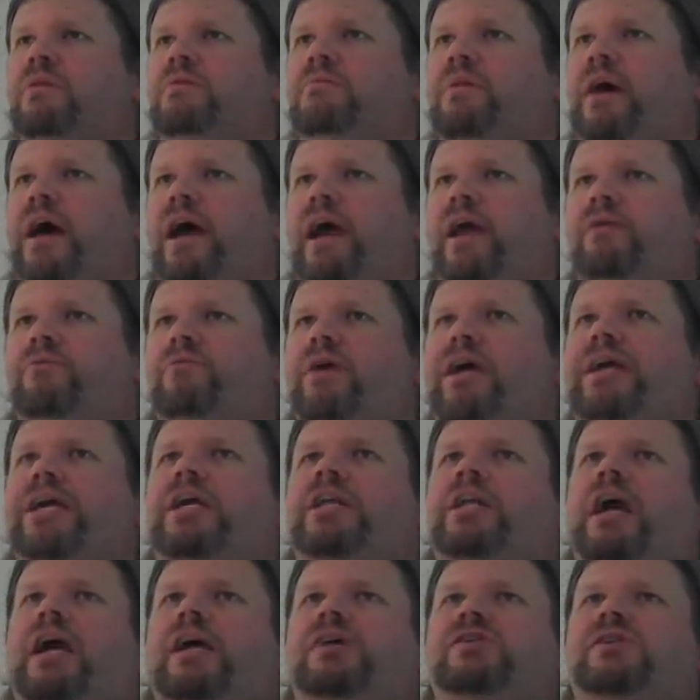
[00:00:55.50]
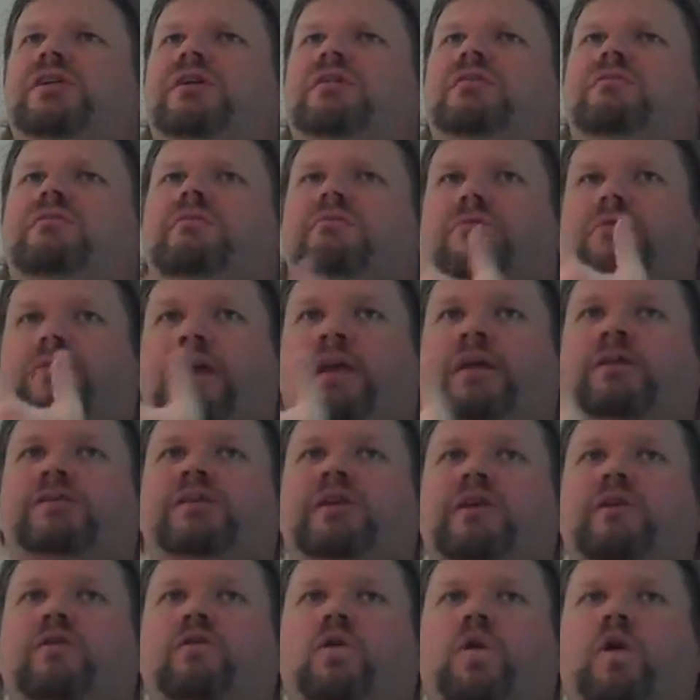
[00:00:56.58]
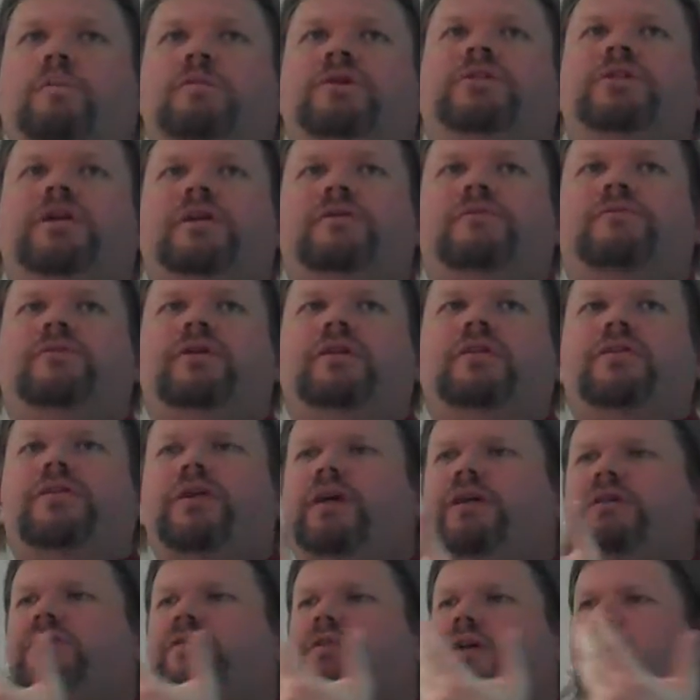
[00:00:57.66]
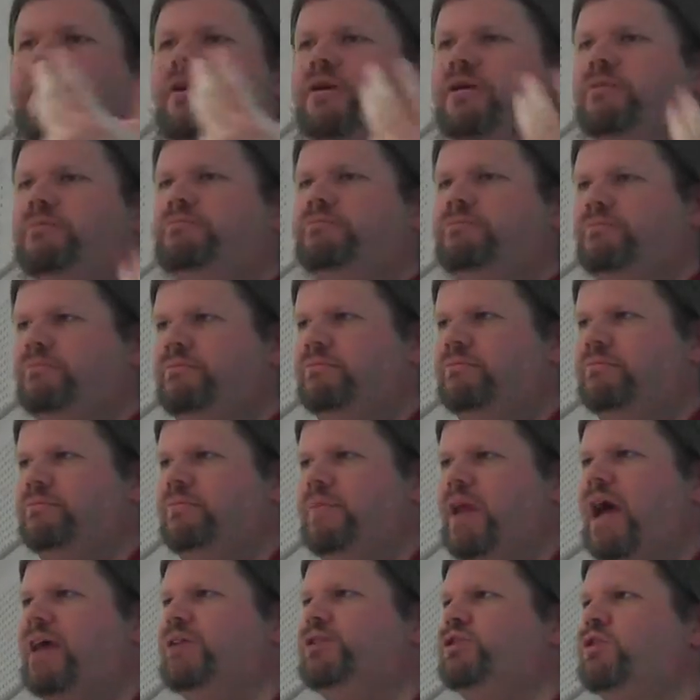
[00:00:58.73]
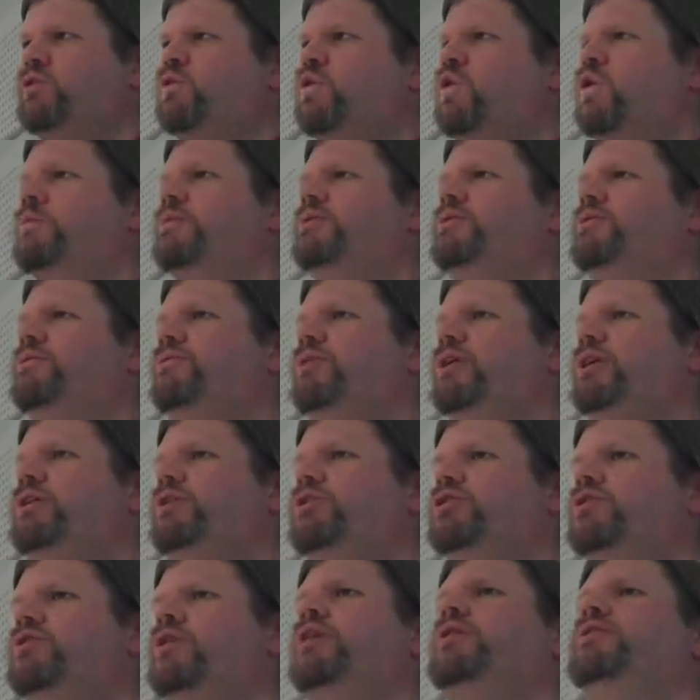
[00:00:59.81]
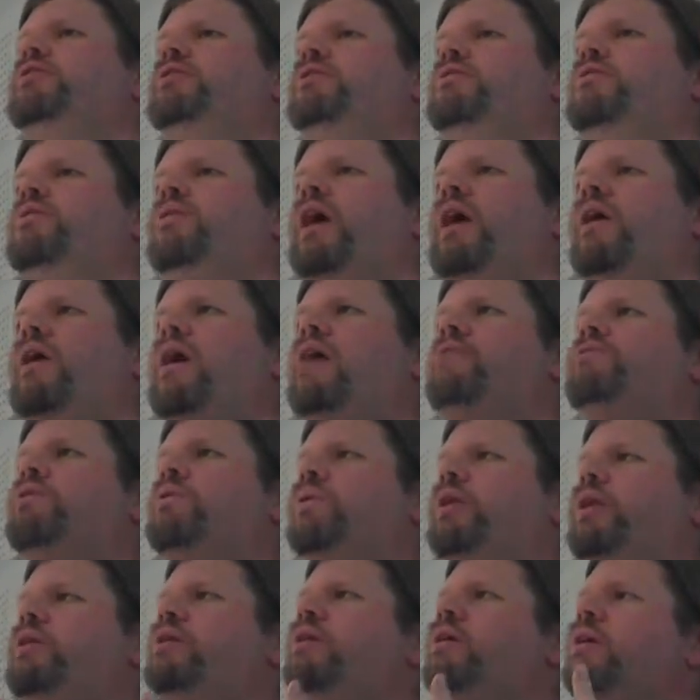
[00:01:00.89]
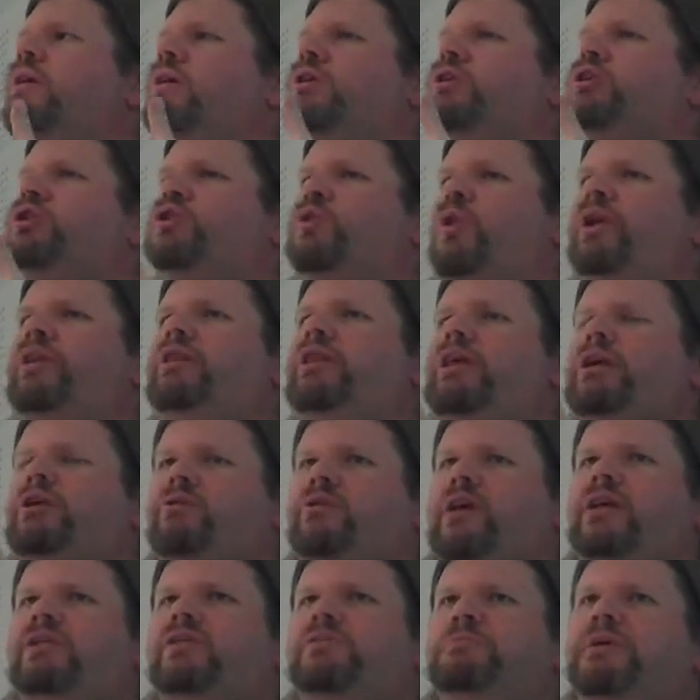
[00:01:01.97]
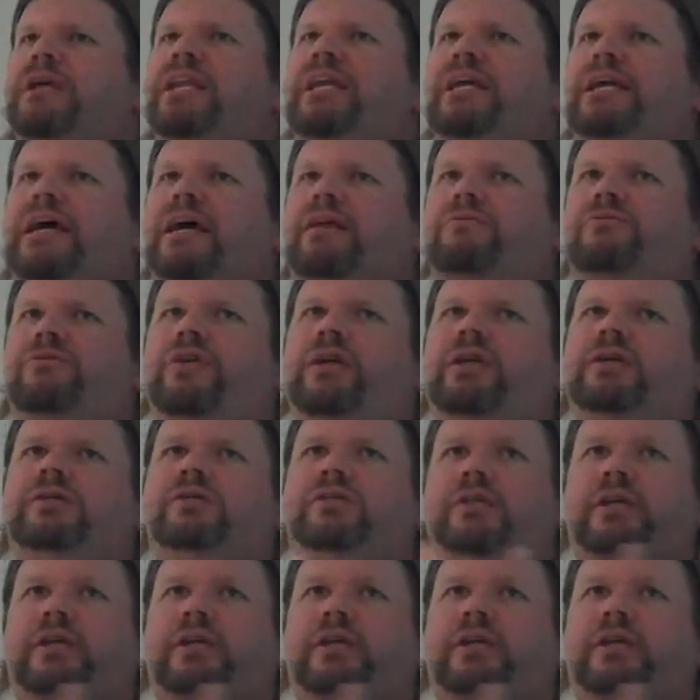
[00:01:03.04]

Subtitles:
by recognizing things that are normative and things that are not so normatively constructed, or how everyone jointly creates meaning out of things